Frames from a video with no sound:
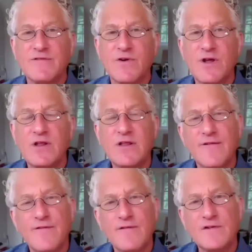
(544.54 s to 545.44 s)
very
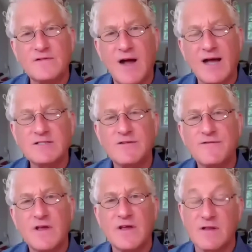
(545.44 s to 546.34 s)
different
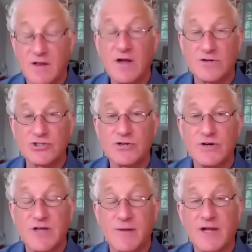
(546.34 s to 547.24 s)
philosophy and culture,
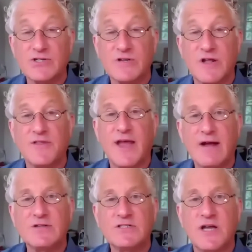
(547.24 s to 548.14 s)
as I mentioned at the
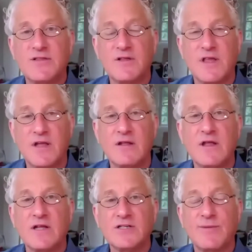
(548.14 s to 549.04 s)
outset, that the
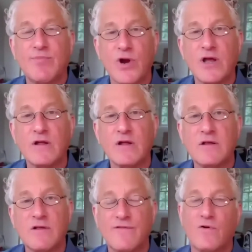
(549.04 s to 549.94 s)
Indians bring to
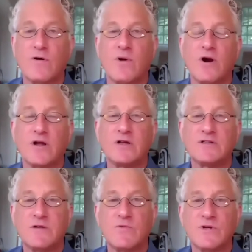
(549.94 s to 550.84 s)
the foreign markets
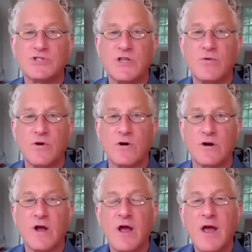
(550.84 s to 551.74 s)
in which they work.
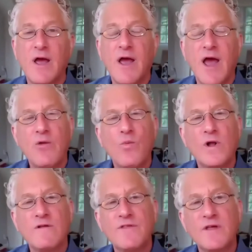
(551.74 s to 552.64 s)
And
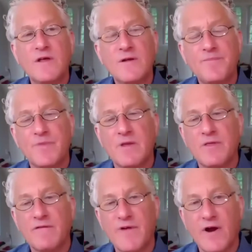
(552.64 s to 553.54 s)
one of the
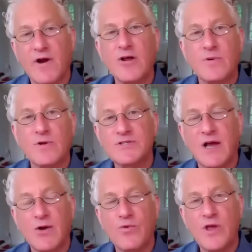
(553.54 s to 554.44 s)
variables
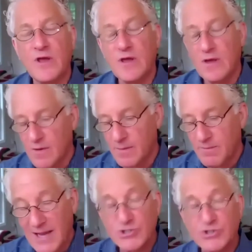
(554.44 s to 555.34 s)
that we
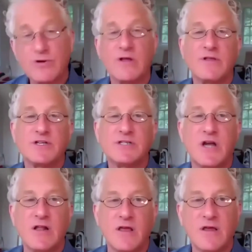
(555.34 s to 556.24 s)
measured in the
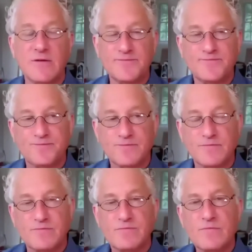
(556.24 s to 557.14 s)
study
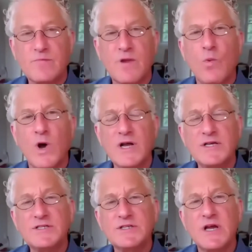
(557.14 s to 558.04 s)

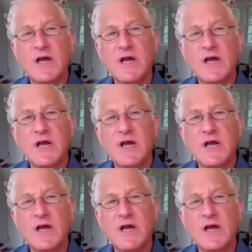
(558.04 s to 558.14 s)
was,